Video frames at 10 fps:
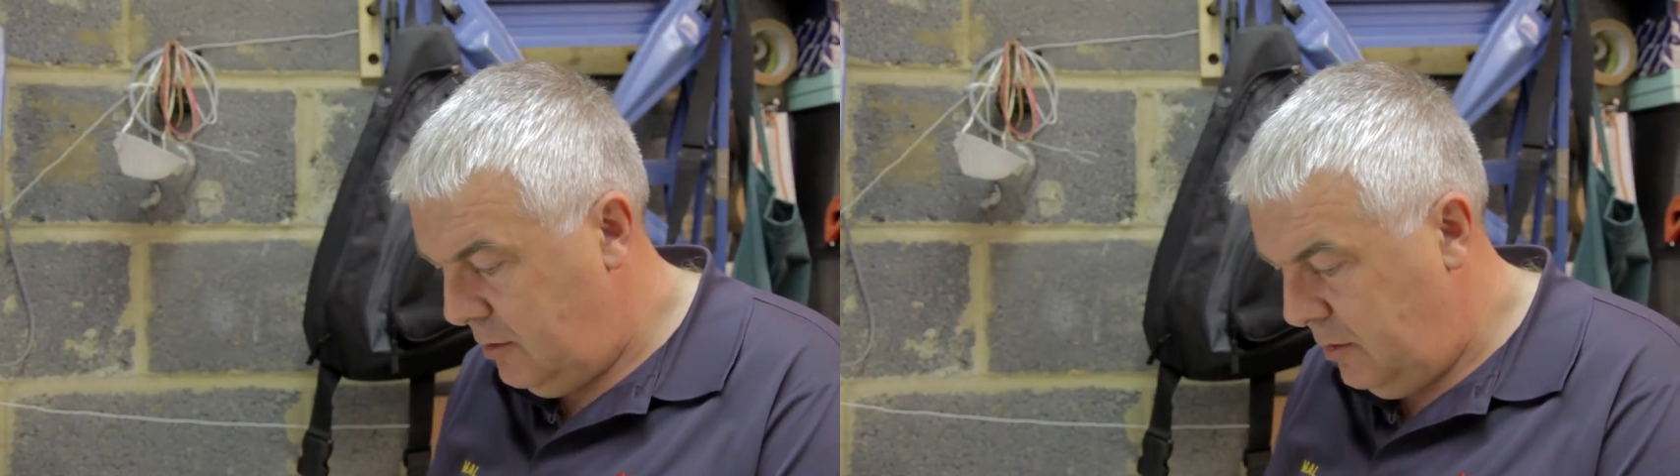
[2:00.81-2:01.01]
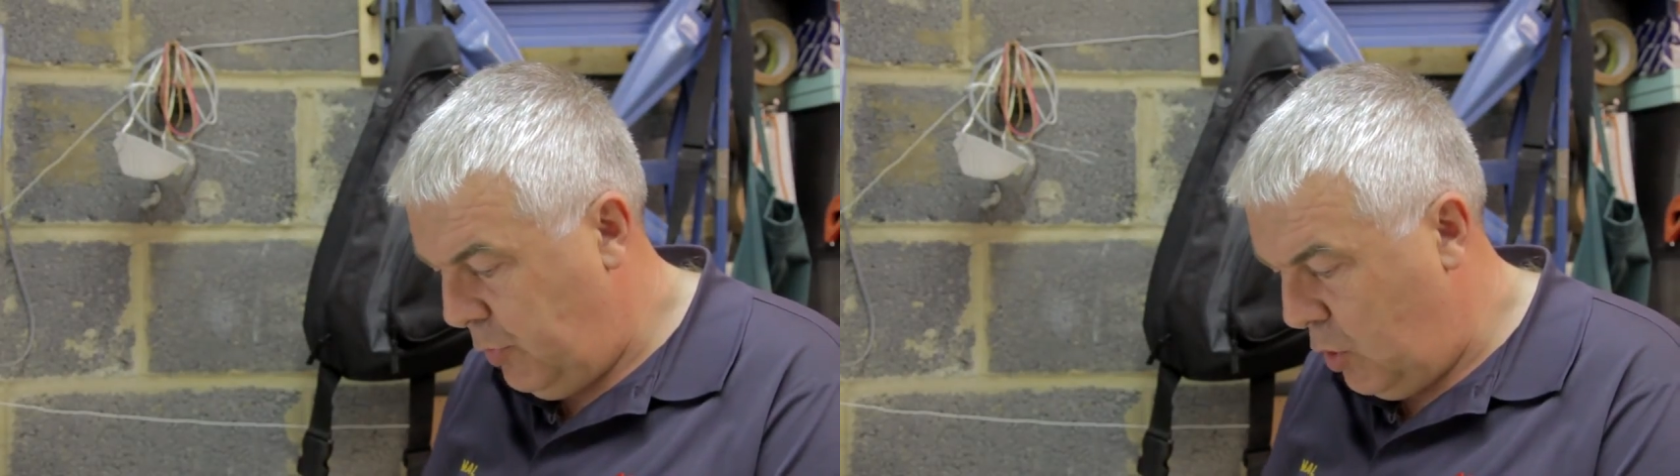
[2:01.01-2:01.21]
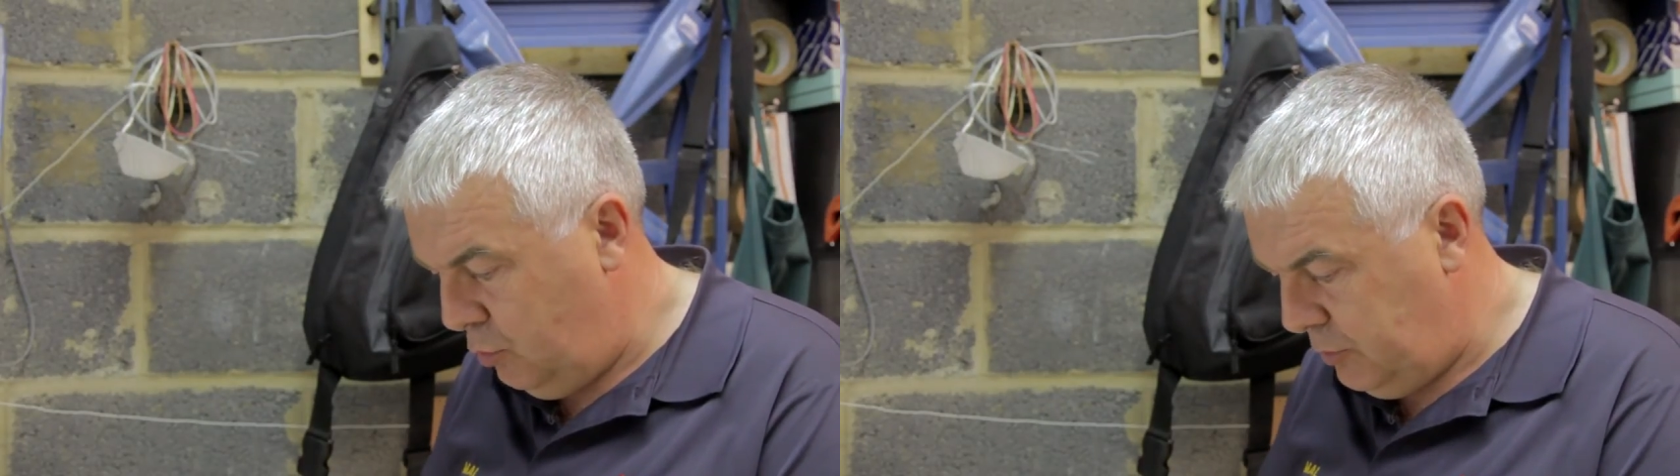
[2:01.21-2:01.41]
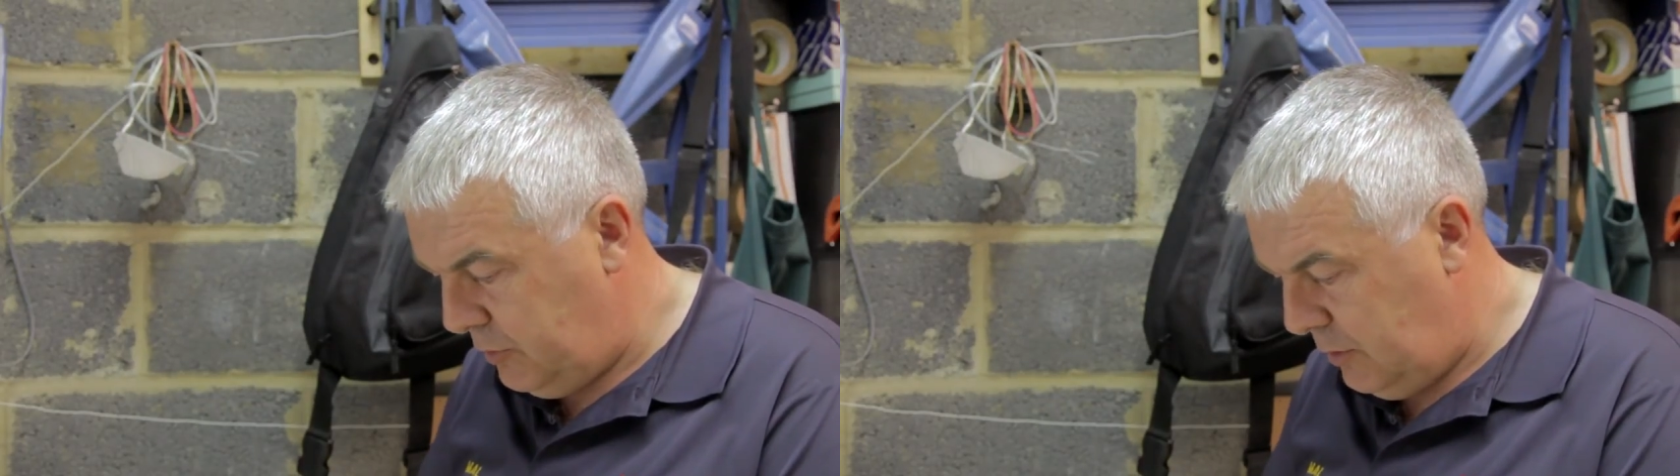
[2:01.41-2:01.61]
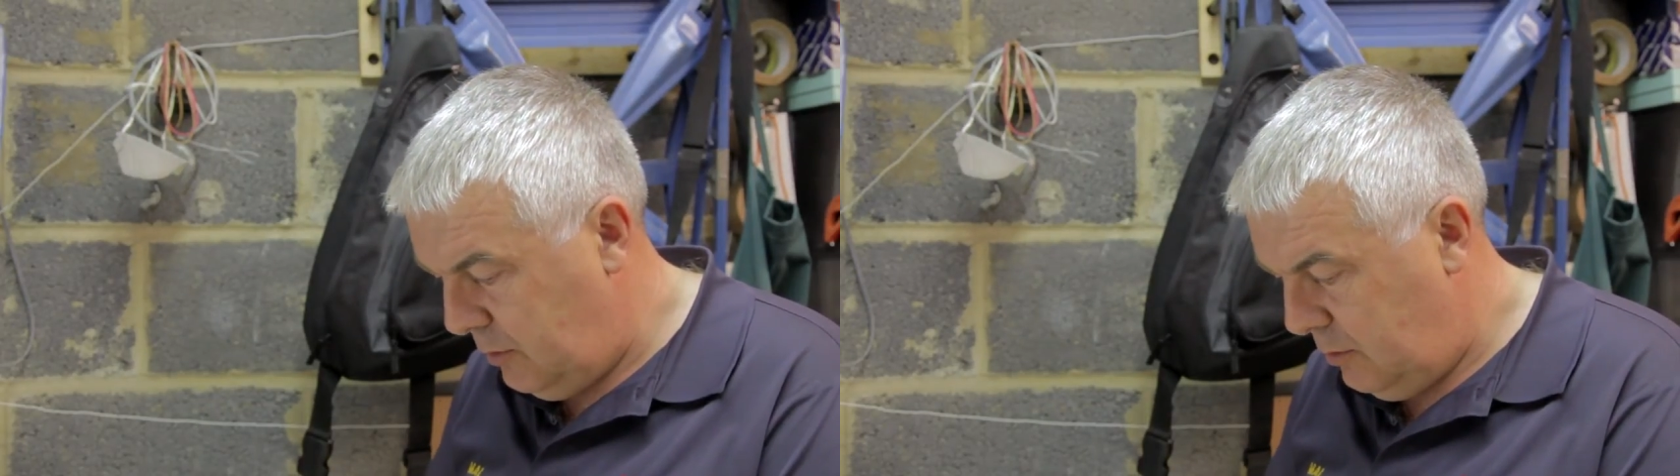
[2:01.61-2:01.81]
the
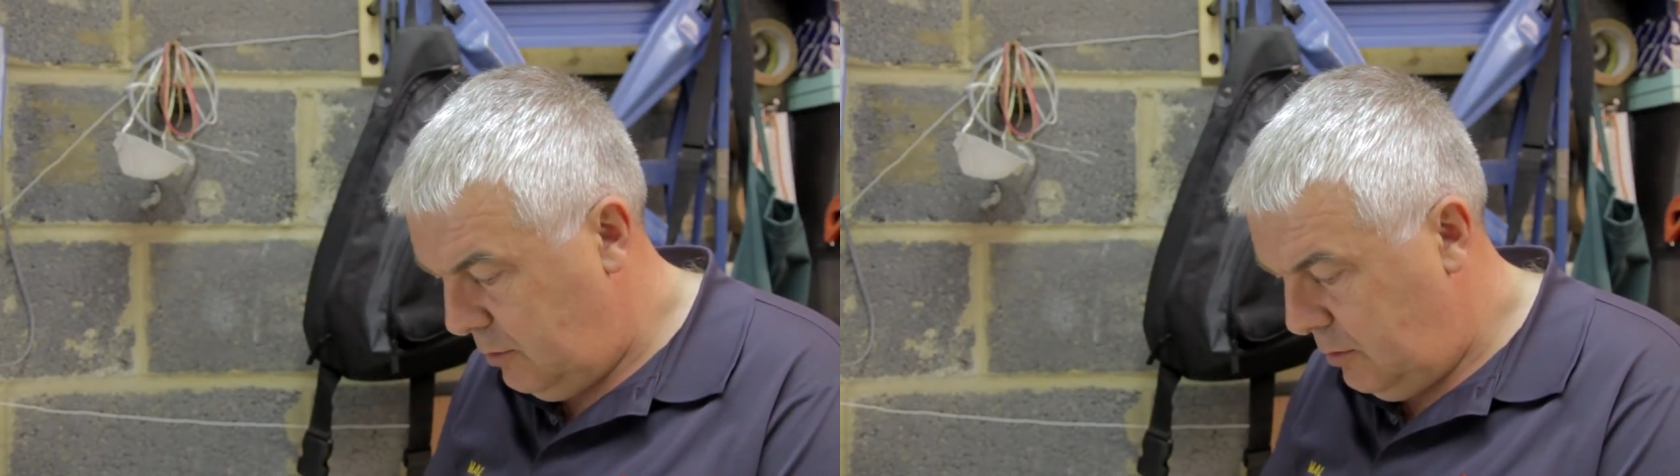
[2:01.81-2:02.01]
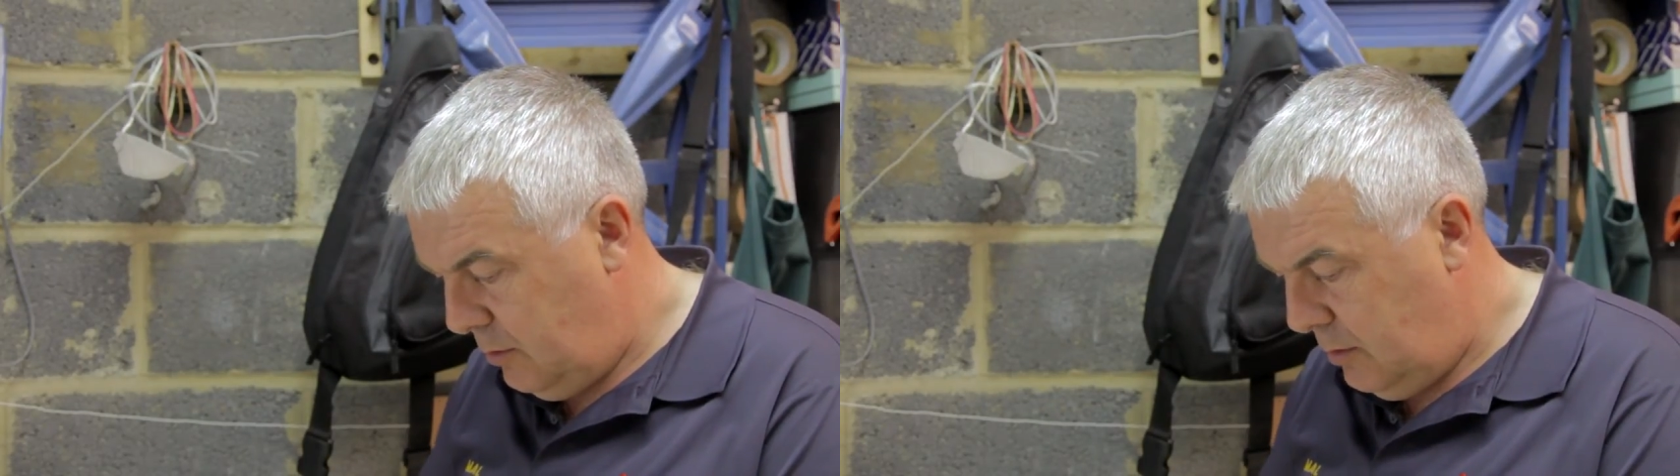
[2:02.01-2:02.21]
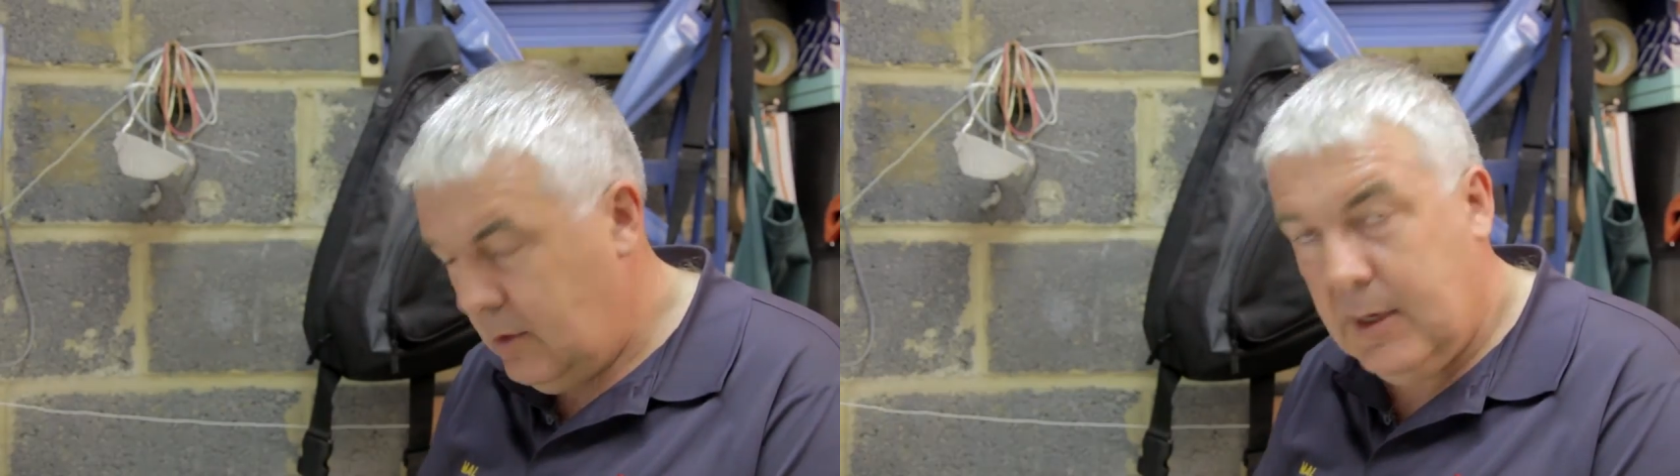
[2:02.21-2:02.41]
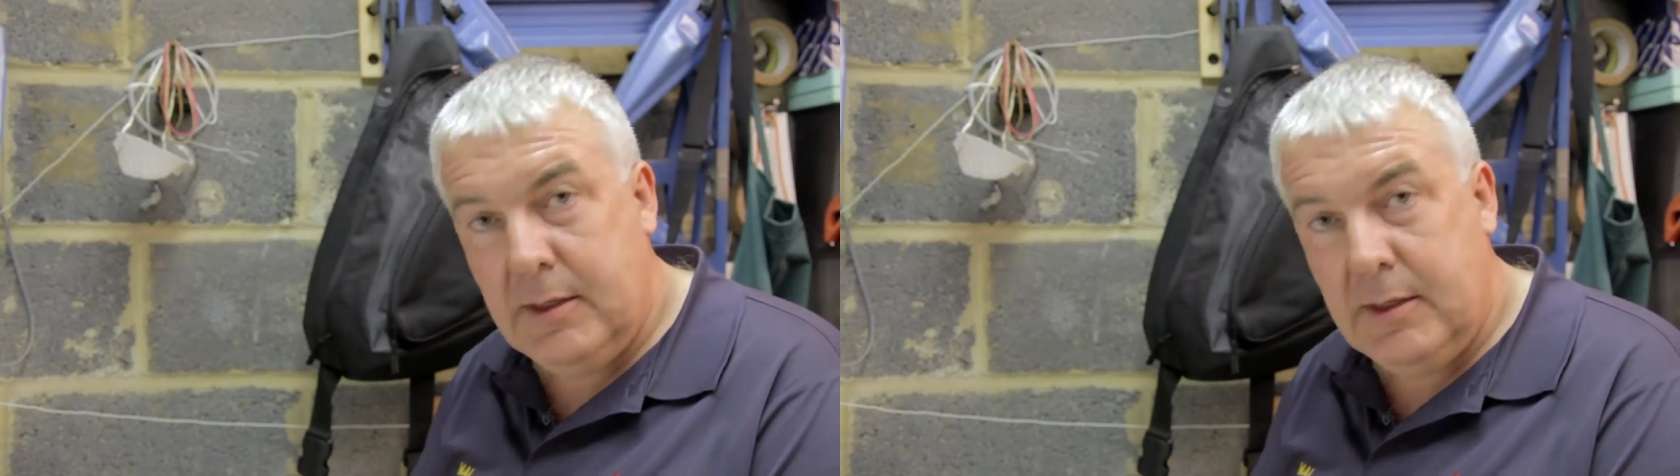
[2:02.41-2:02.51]
bolt, and the